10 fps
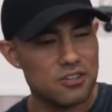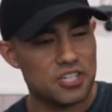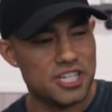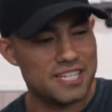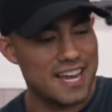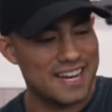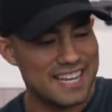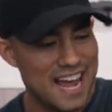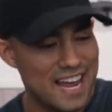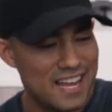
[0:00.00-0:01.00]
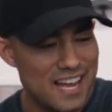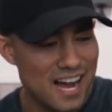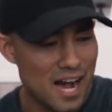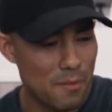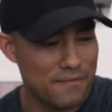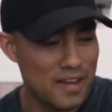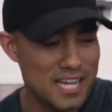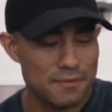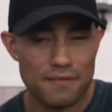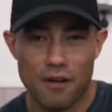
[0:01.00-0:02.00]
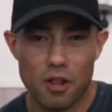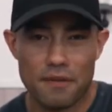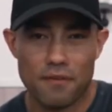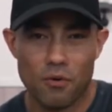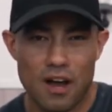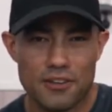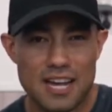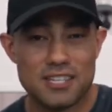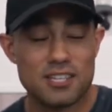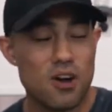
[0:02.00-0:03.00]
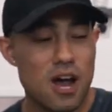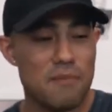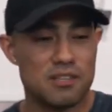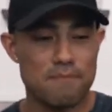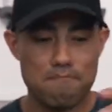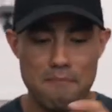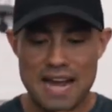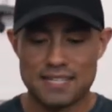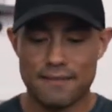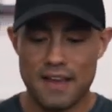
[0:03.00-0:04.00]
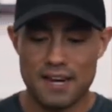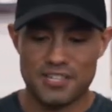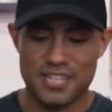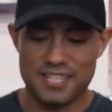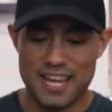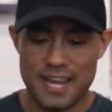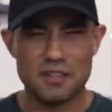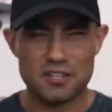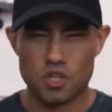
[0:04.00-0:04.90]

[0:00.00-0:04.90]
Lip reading: Cheesecake Day. If you guys have been following me for a while, you guys know I'm a massive fan of cheesecake. There's